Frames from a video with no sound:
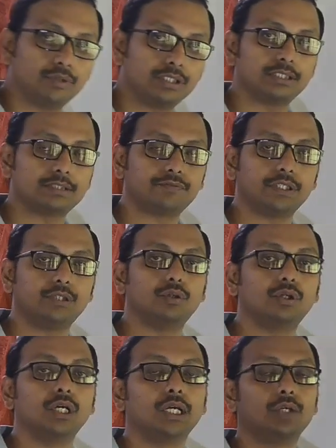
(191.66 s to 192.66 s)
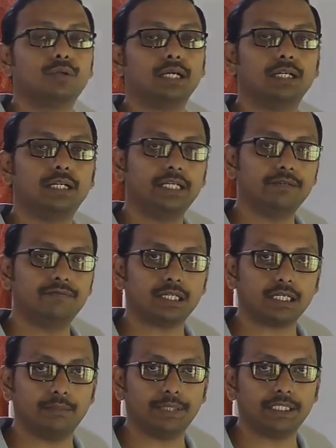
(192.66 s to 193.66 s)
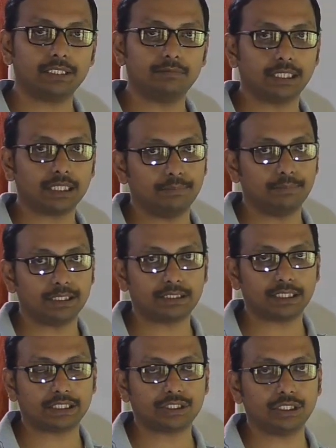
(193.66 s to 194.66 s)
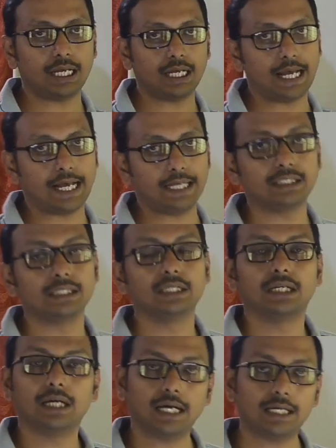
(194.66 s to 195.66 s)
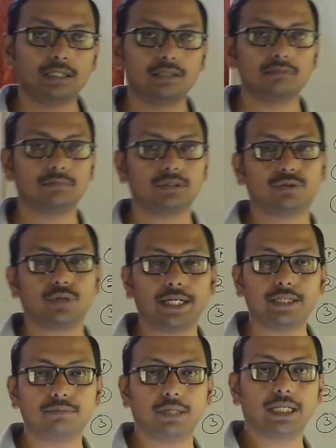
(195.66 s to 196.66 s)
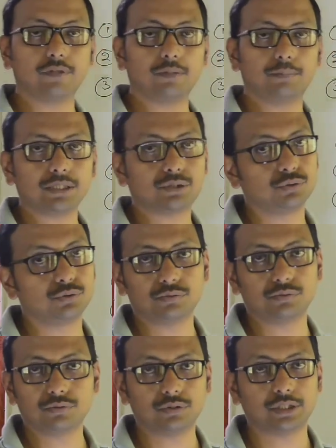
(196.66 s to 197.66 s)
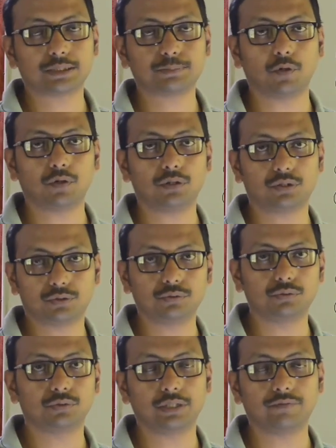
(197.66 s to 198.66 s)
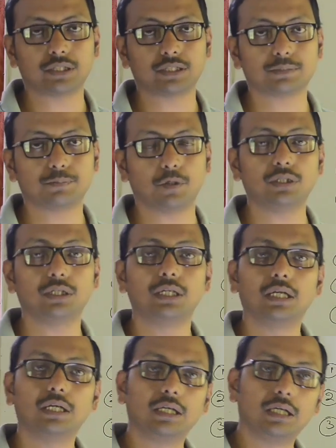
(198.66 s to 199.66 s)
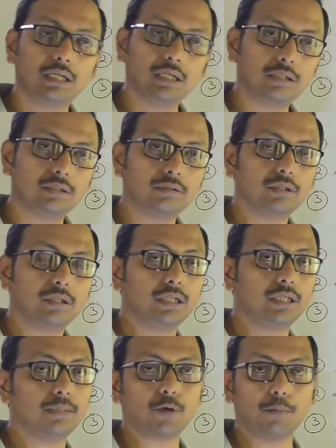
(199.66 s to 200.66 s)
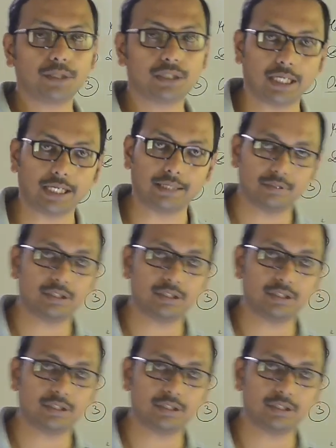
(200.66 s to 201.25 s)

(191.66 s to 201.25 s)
this video, you can leave a comment in my comment section, and I'll try my level best to respond, to give a response in a proper time,